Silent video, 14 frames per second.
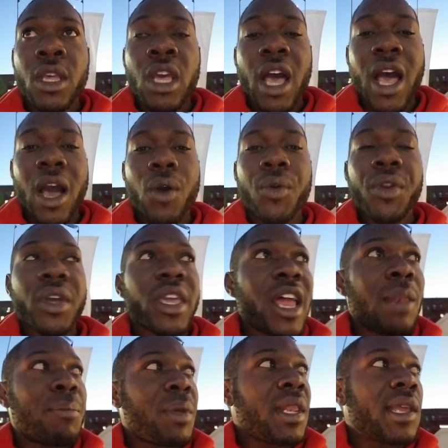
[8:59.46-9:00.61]
And when a girl
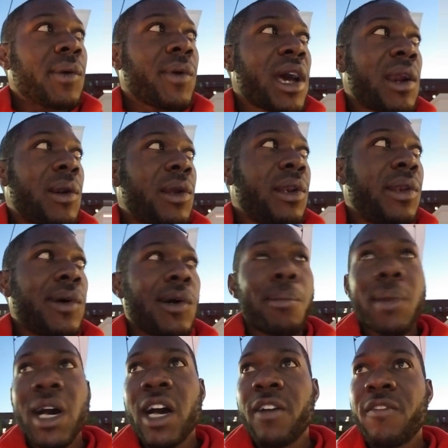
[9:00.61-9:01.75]
pitney we are run down
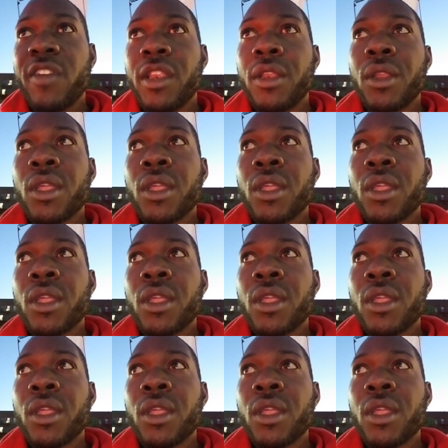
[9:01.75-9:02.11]
Marvin.